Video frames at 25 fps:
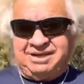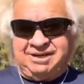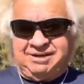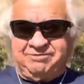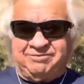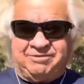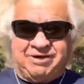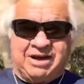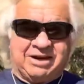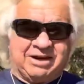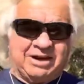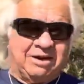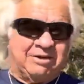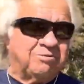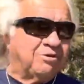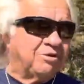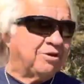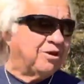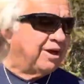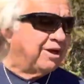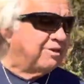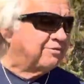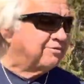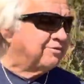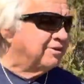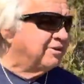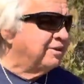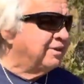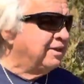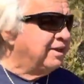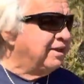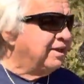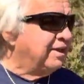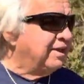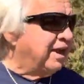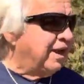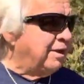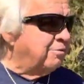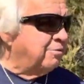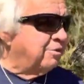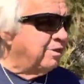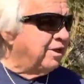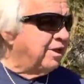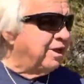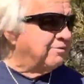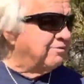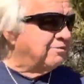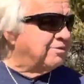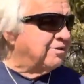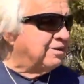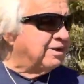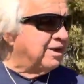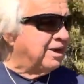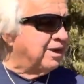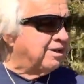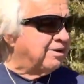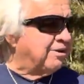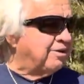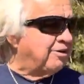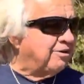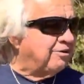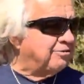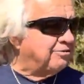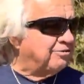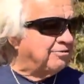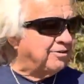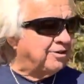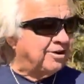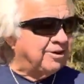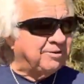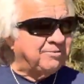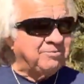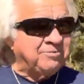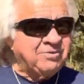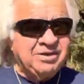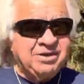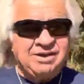In fact, I'm gonna have to, I'm gonna have to take off uh,